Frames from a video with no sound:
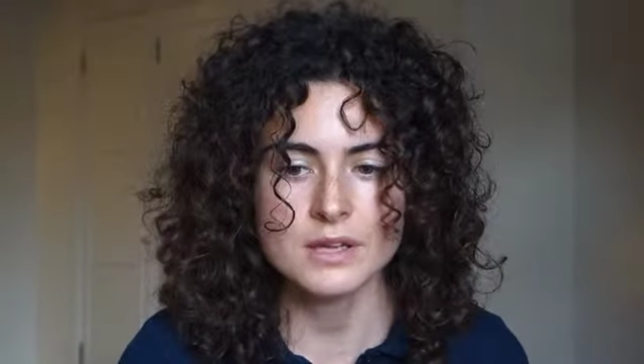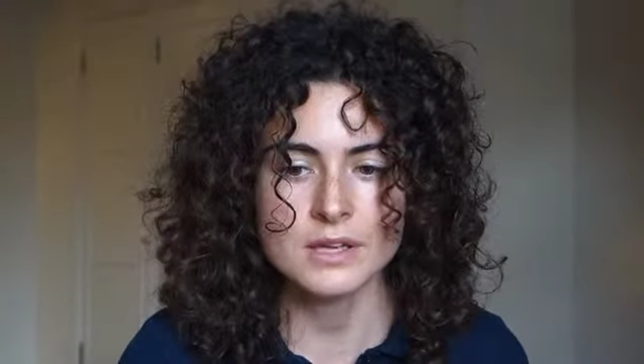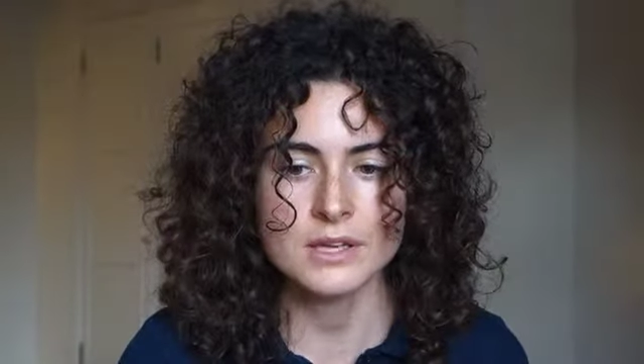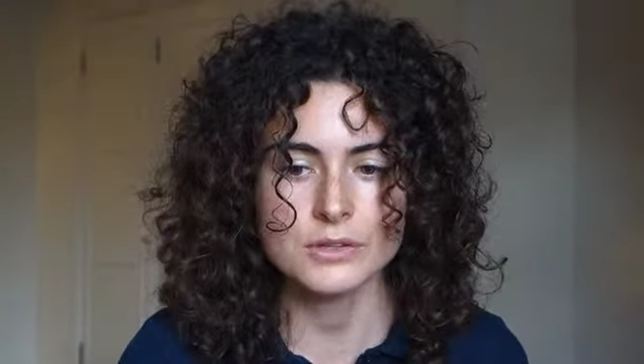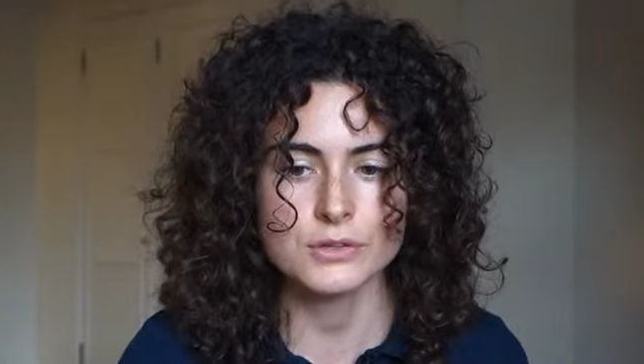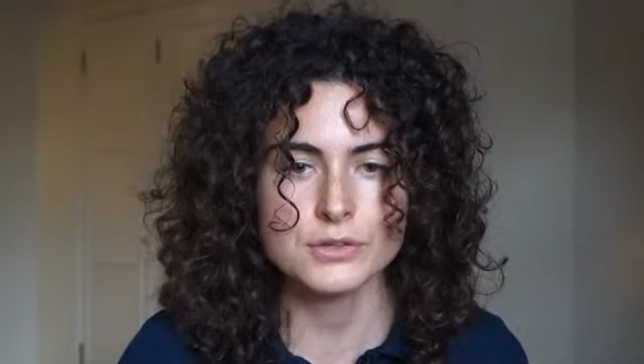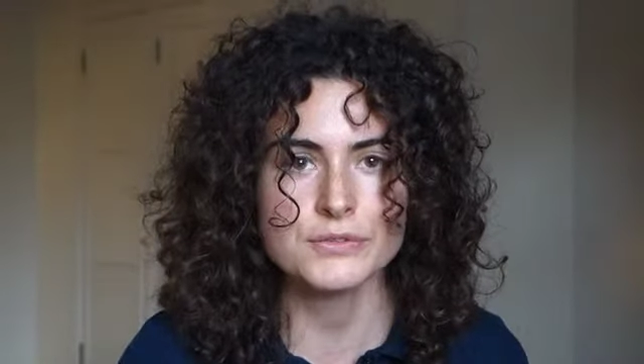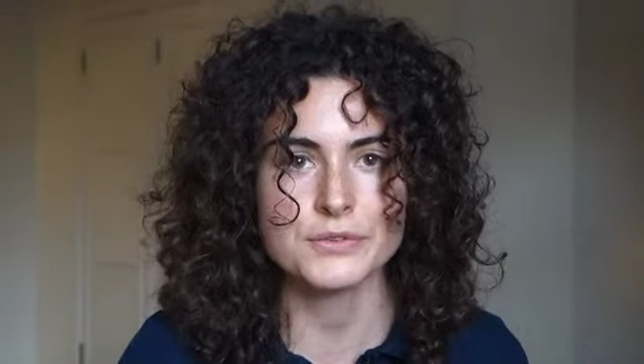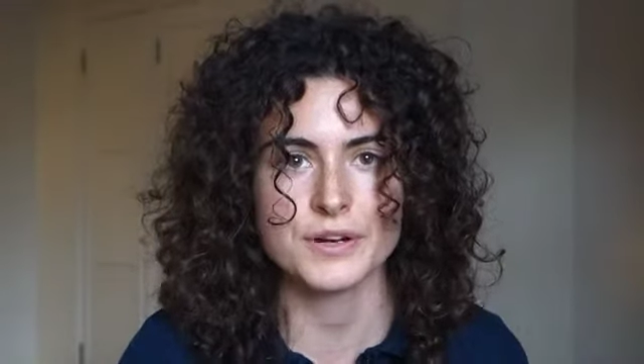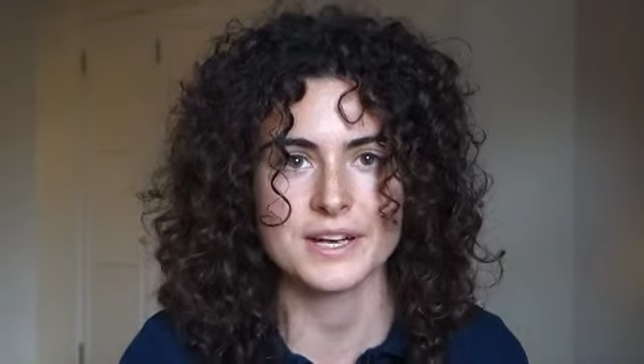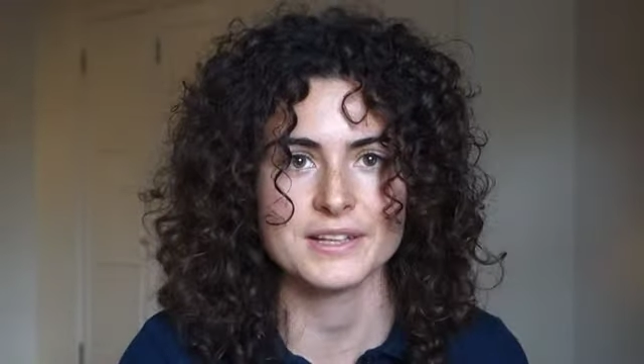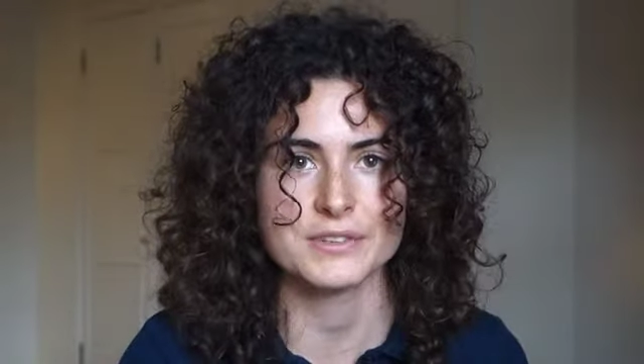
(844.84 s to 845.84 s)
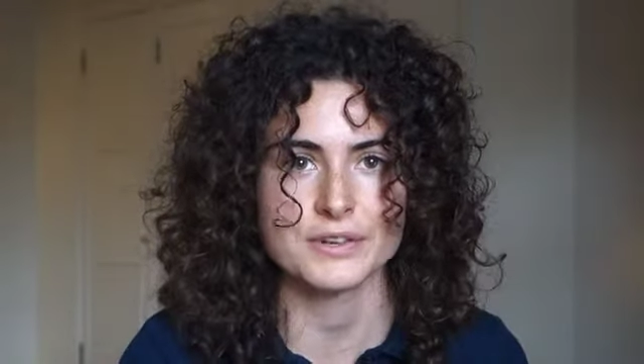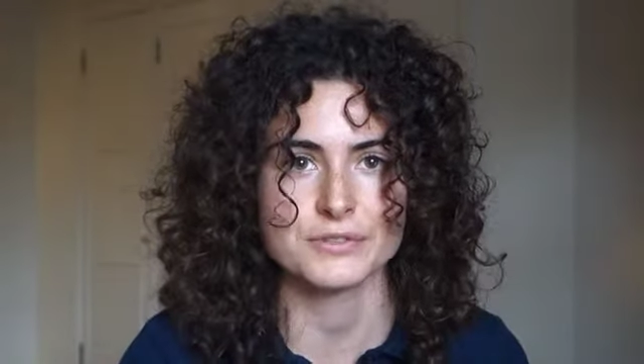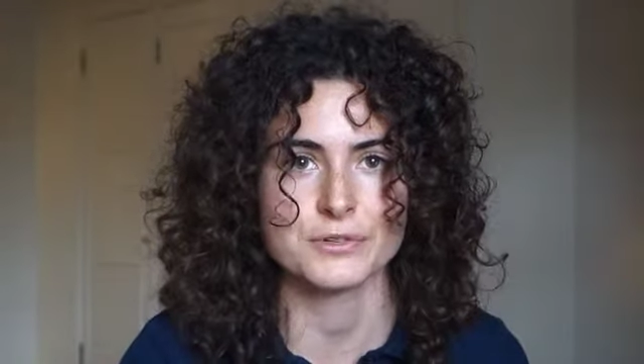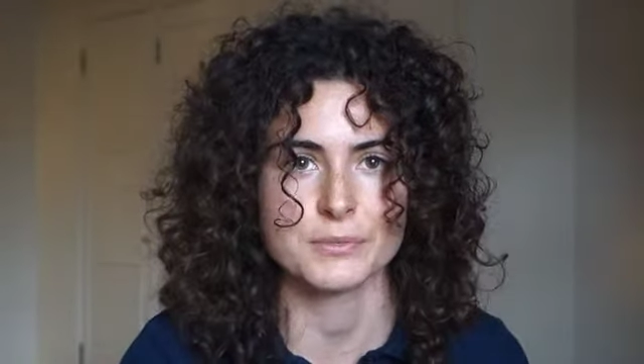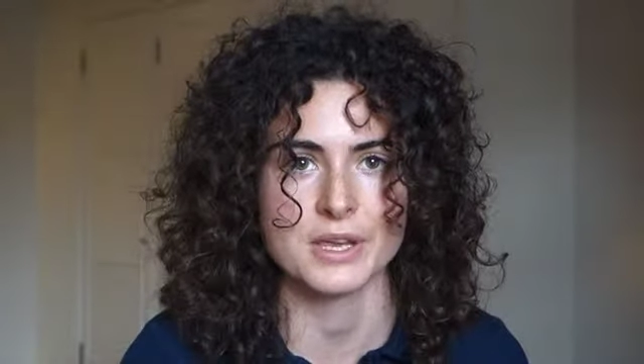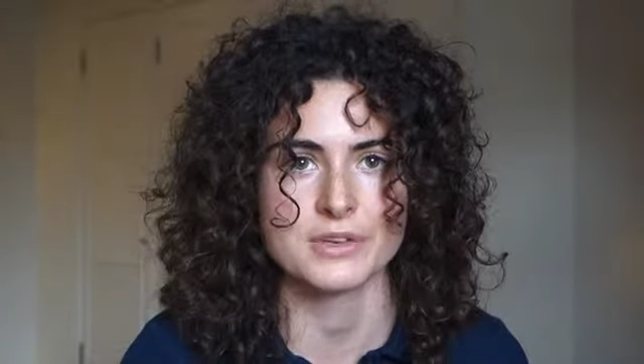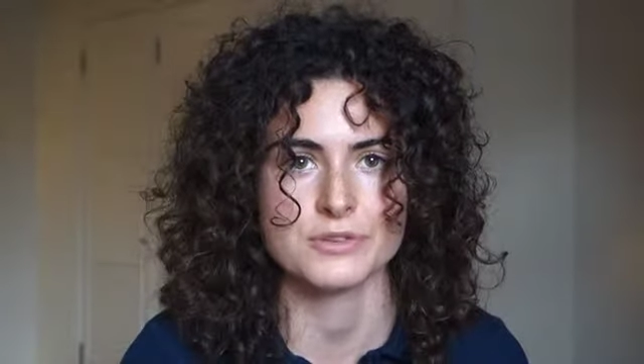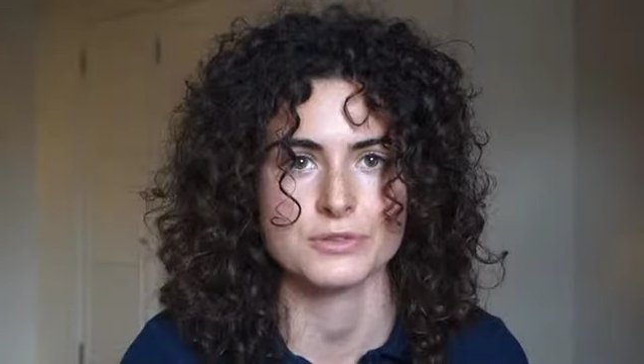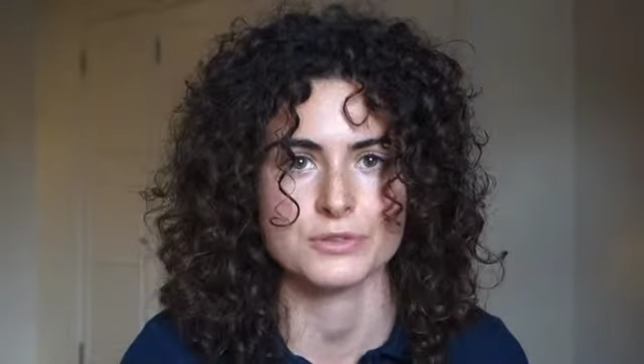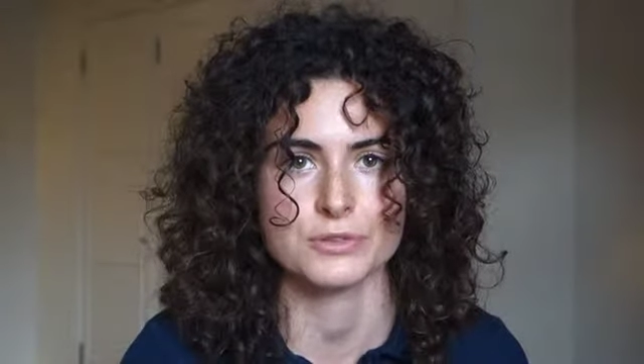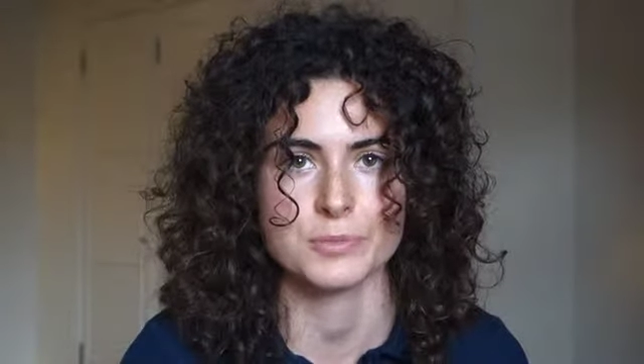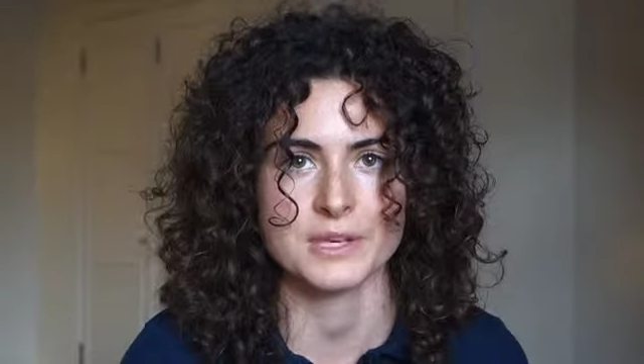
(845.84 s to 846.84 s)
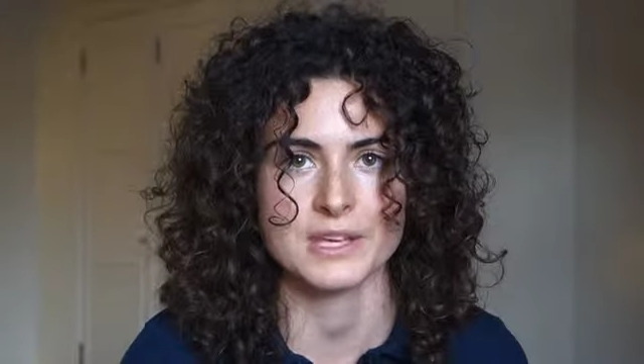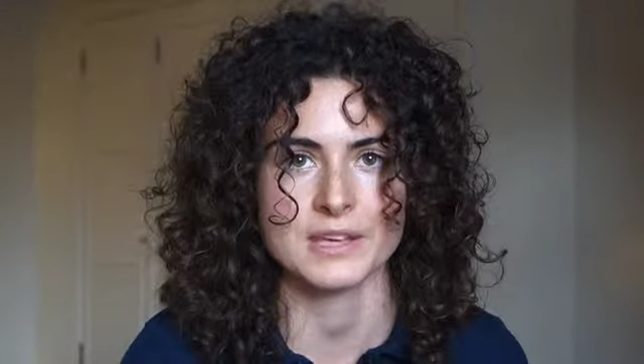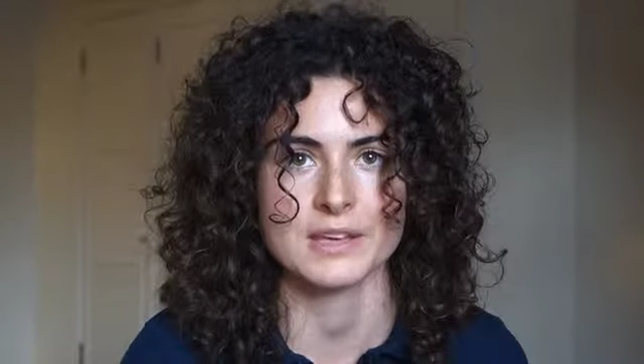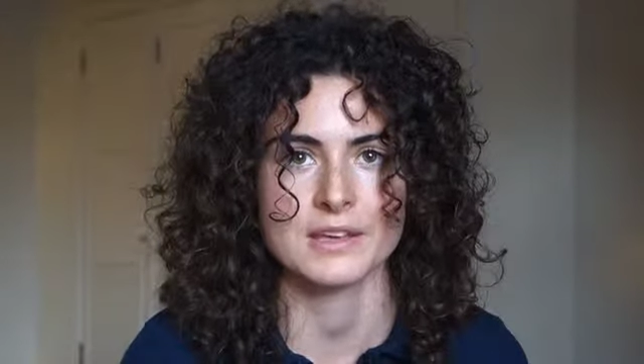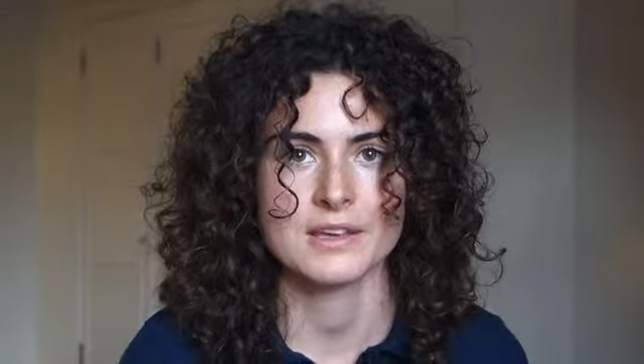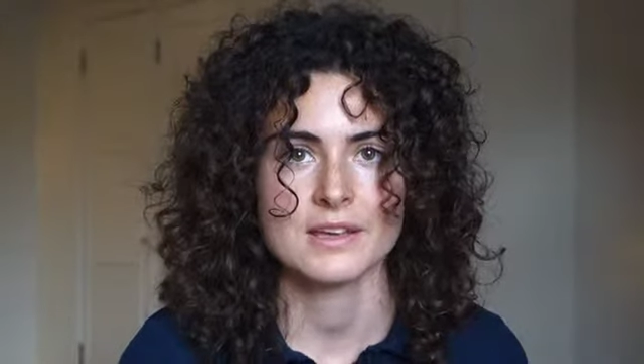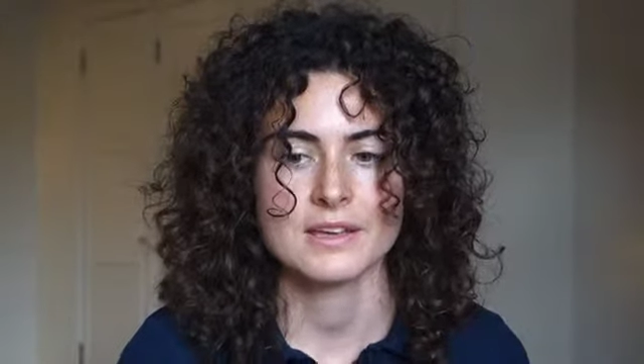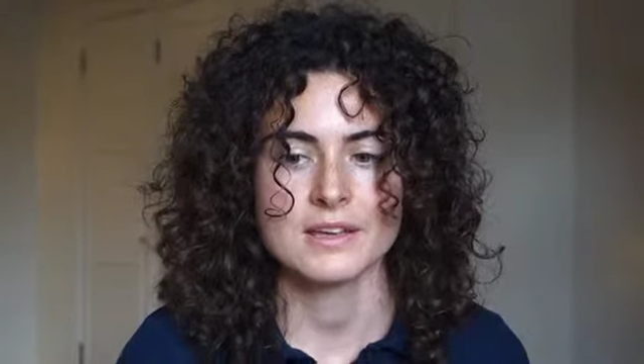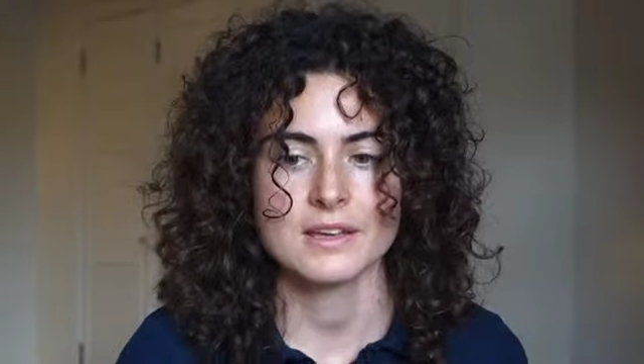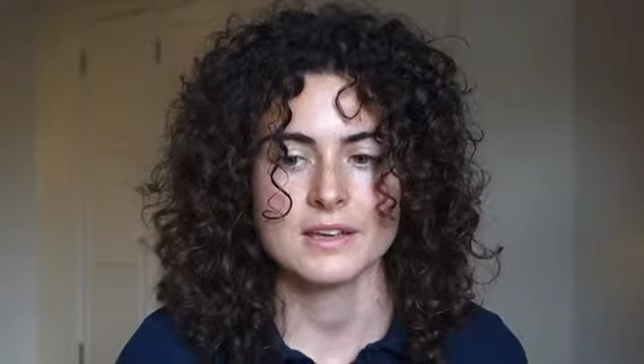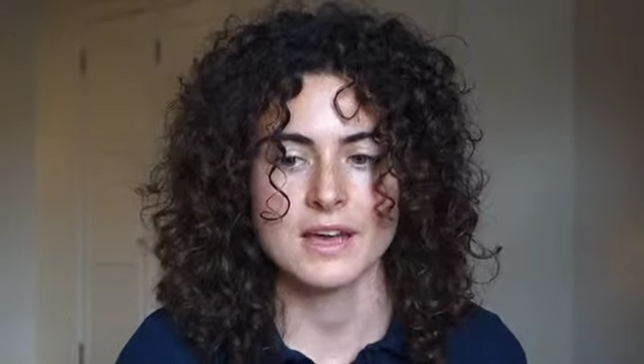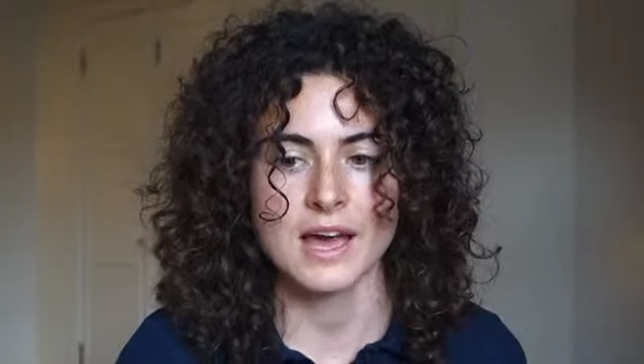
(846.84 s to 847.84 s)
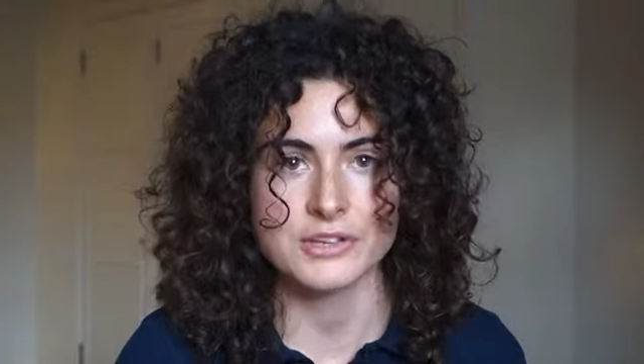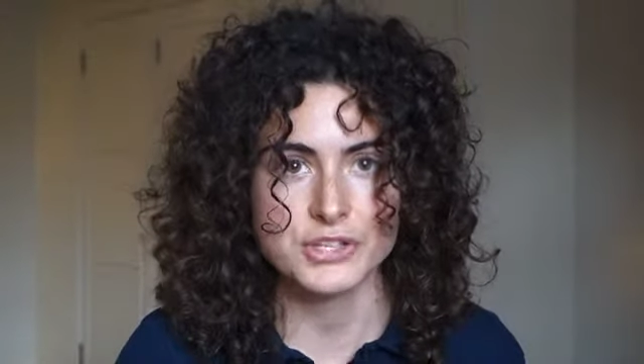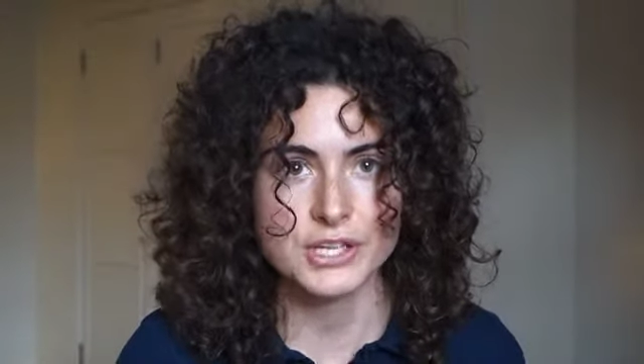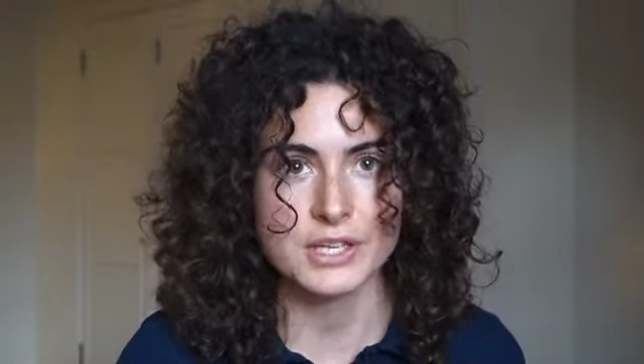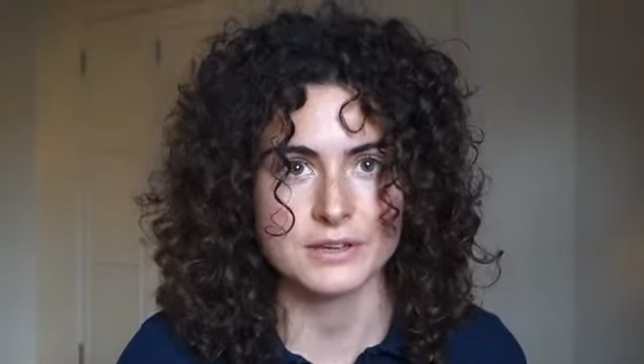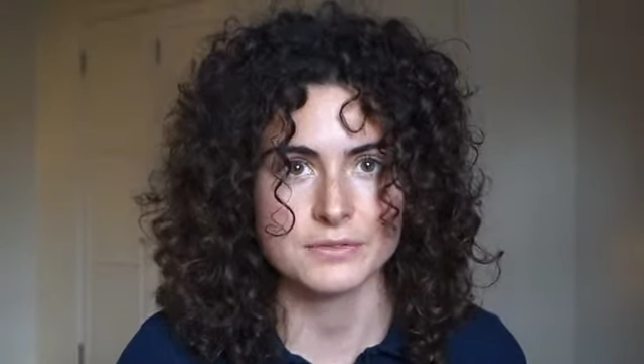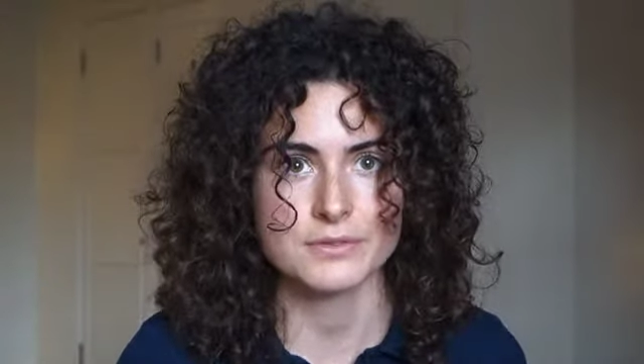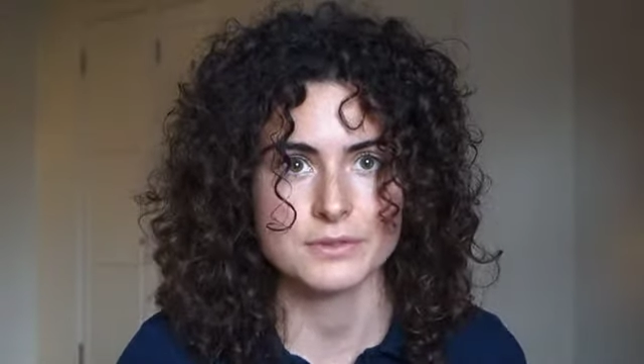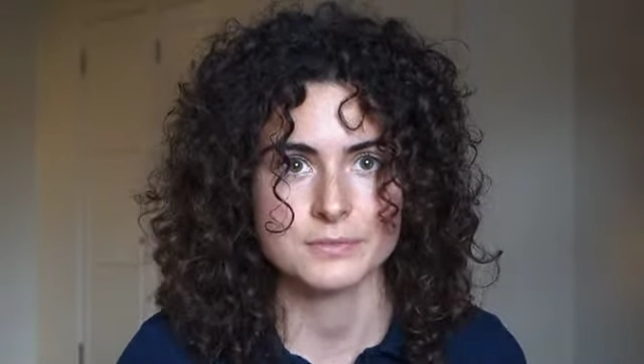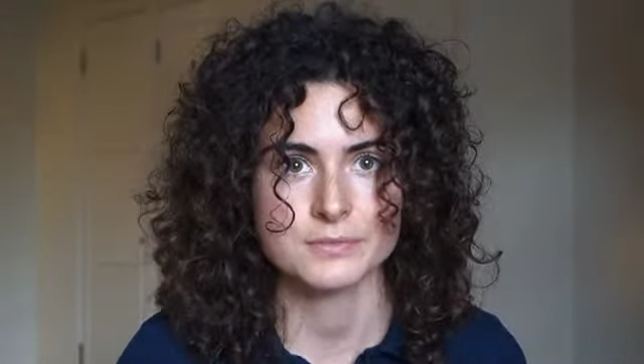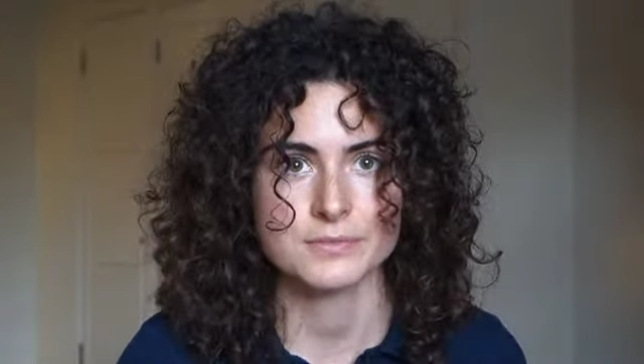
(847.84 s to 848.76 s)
in order for any transformation to be achieved,